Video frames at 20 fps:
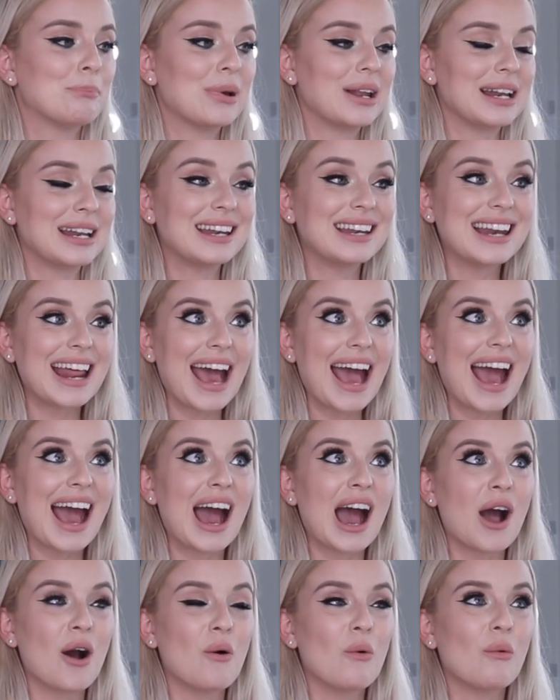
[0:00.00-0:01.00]
But
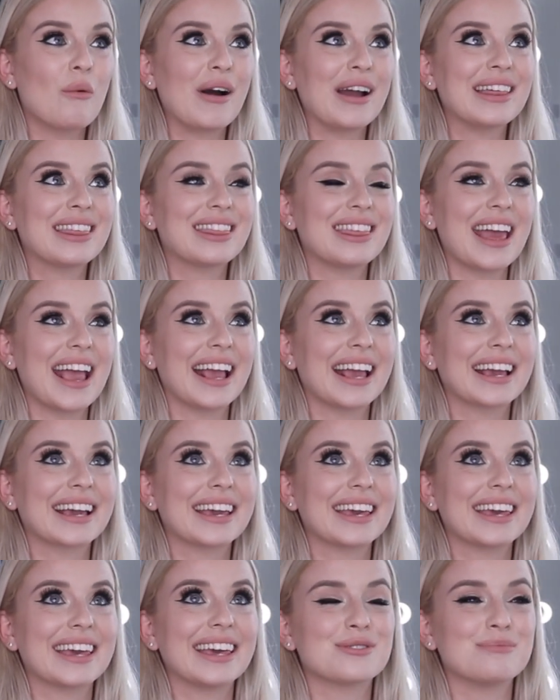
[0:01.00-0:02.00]
now I think
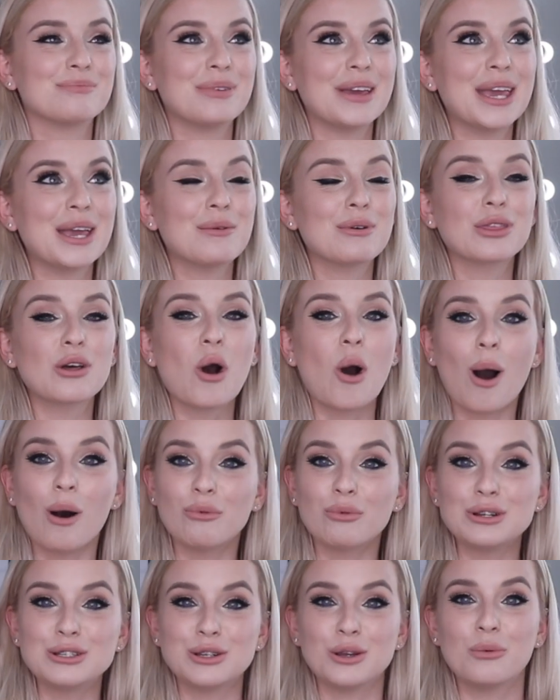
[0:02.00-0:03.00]
from being with
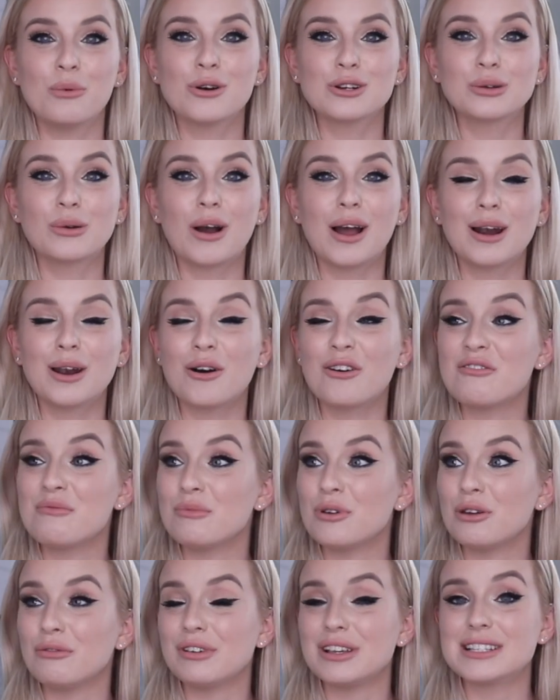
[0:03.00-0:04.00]
Ollie, we do watch quite a lot of
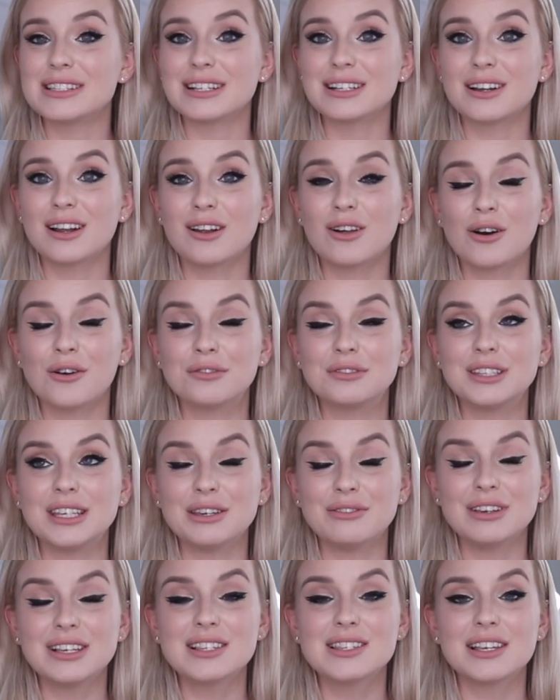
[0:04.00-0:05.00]
movies and a lot of
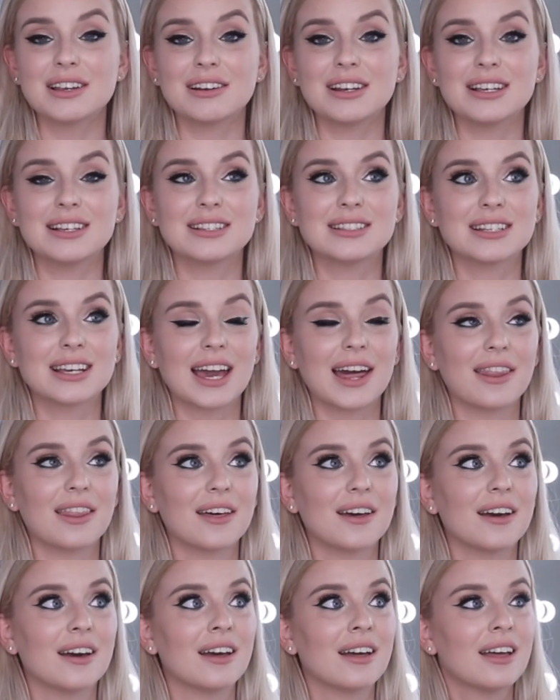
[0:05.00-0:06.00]
TV series
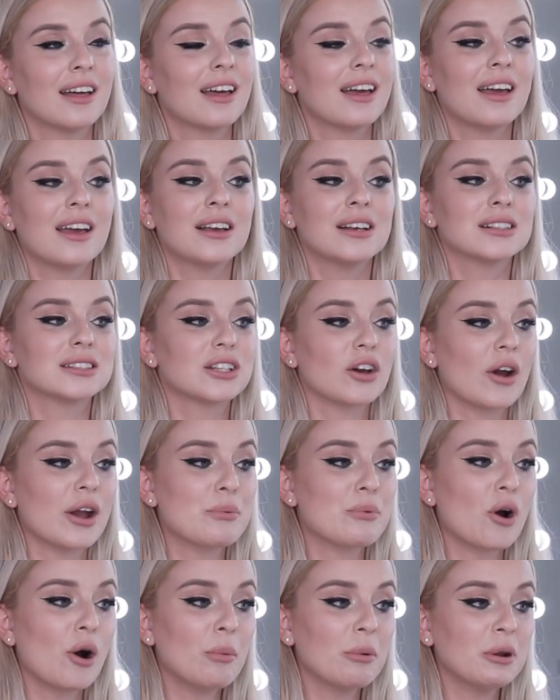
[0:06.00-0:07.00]
together. So I
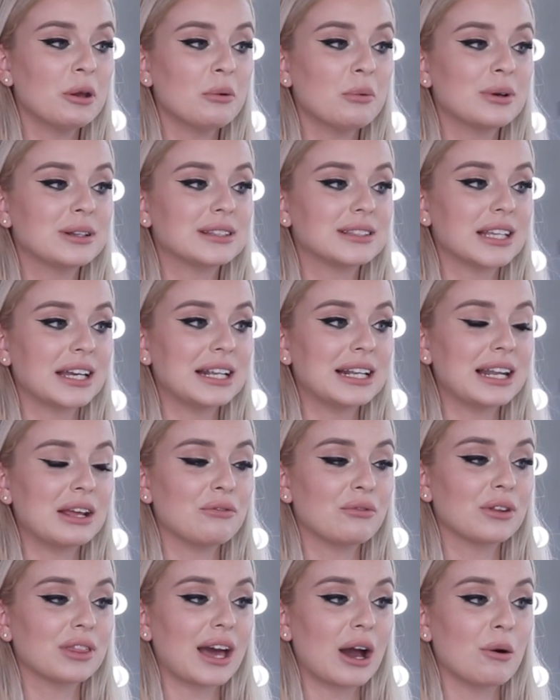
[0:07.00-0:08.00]
probably would say
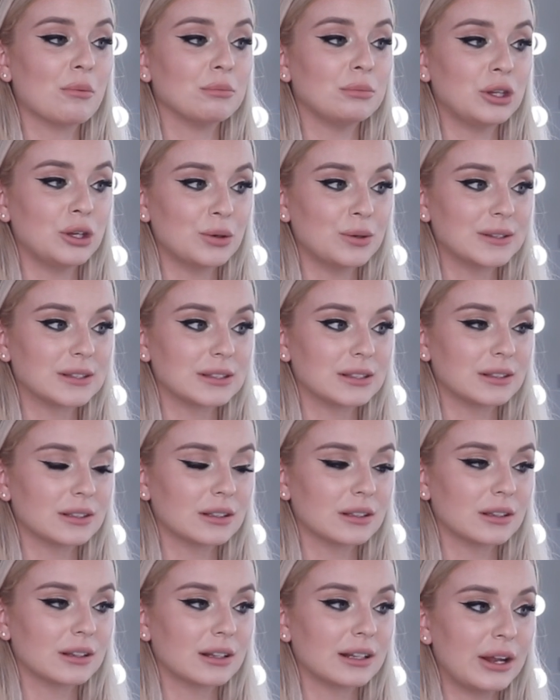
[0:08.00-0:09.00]
live without
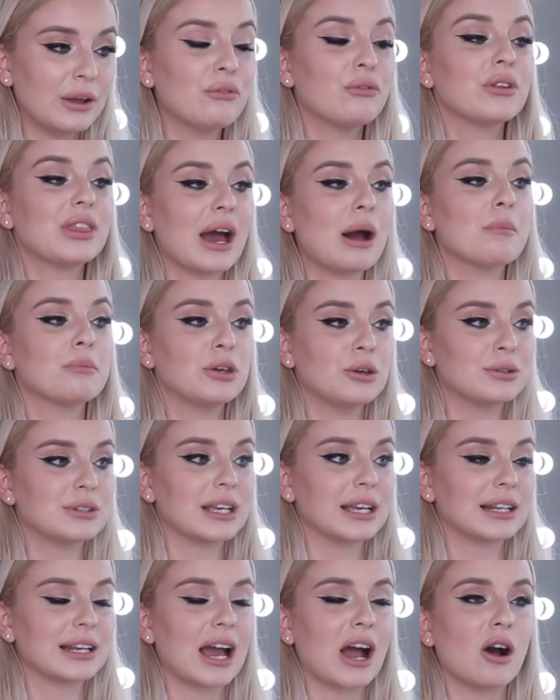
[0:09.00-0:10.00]

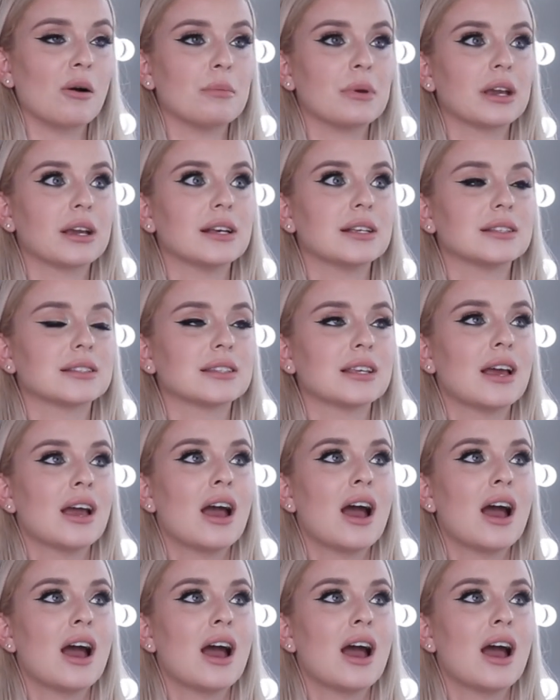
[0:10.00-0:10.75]
music now, because